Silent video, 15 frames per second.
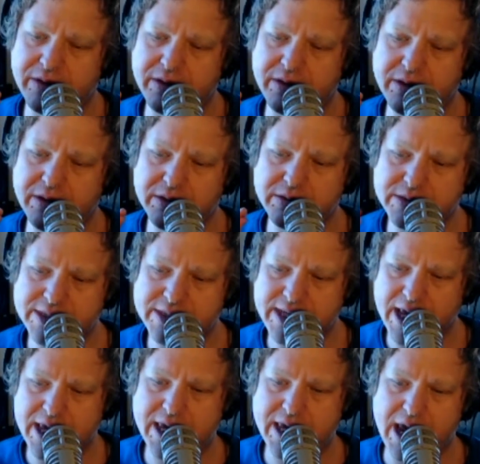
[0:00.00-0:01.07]

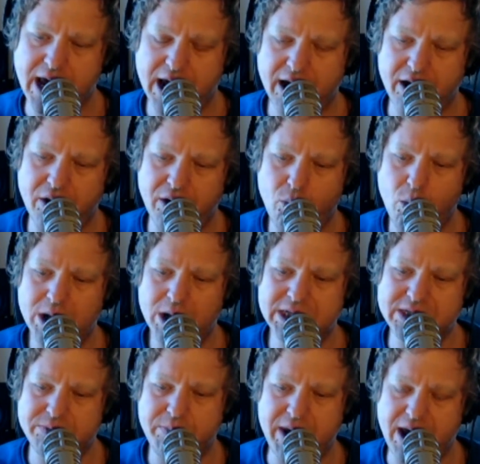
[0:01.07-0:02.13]
seeking what's
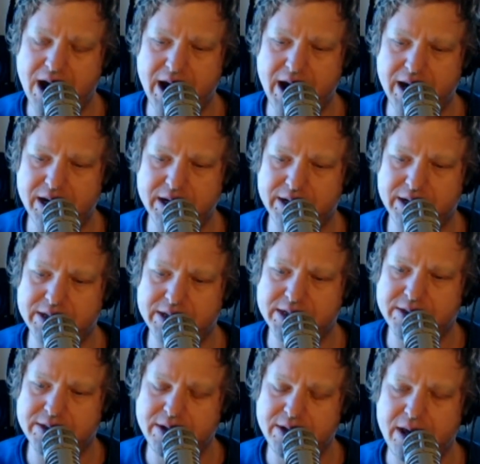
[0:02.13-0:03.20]
behind it.
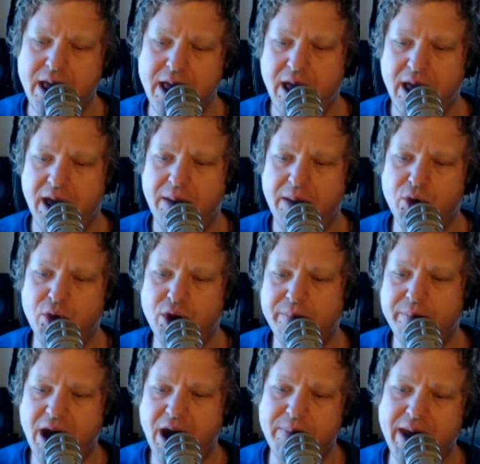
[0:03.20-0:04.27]
I'm going to
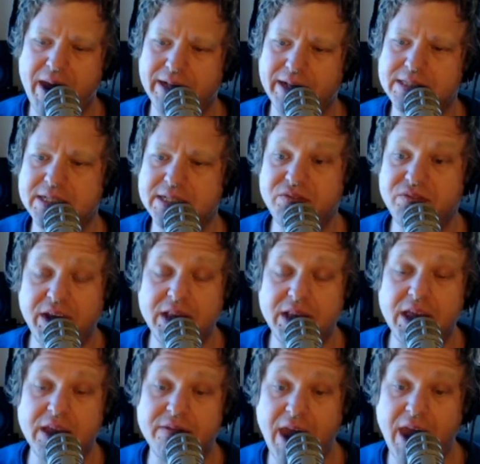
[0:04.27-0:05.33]
bypass this feeling of
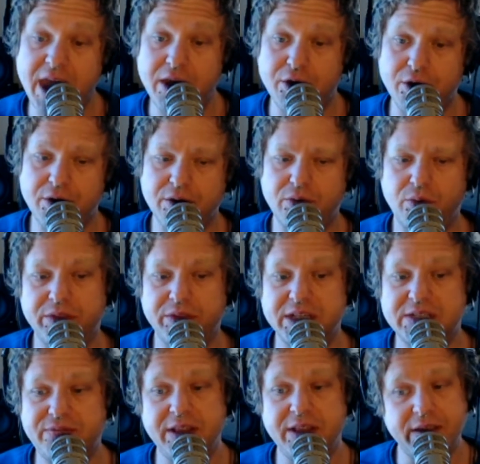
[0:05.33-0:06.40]
anger or this
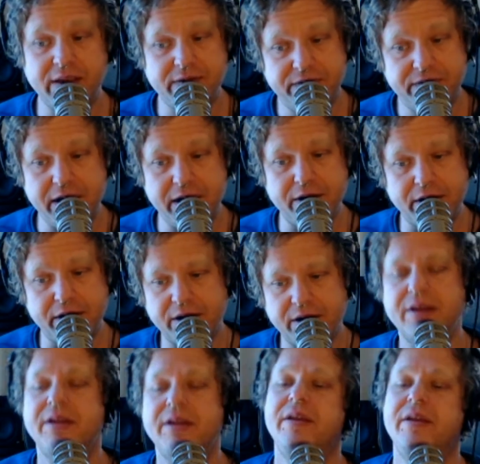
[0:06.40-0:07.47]
feeling of fear
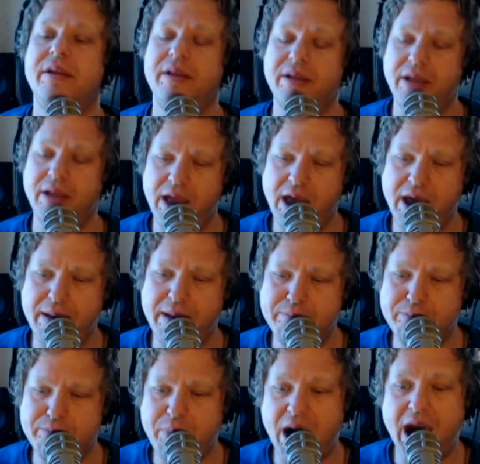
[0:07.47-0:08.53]

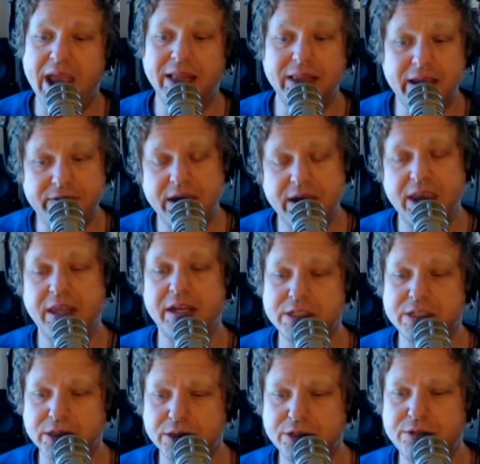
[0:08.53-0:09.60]
by living in a
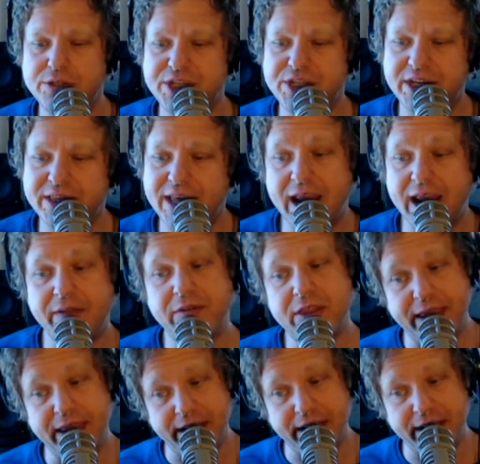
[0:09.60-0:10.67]
delusion that
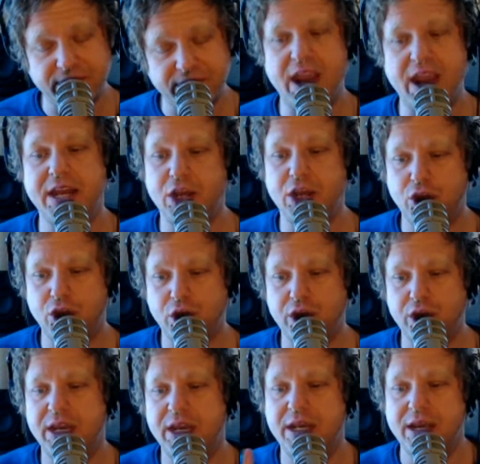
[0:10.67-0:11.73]
everything's fine and good
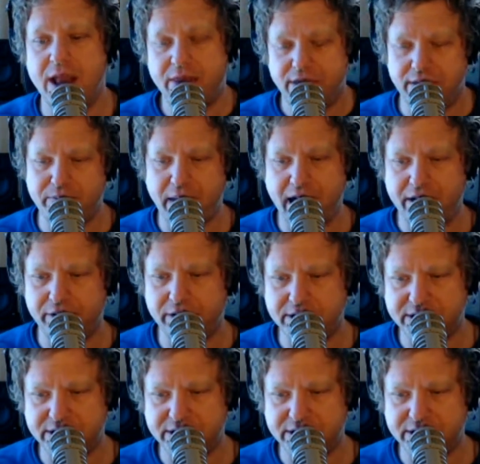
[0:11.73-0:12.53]
and nothing matters.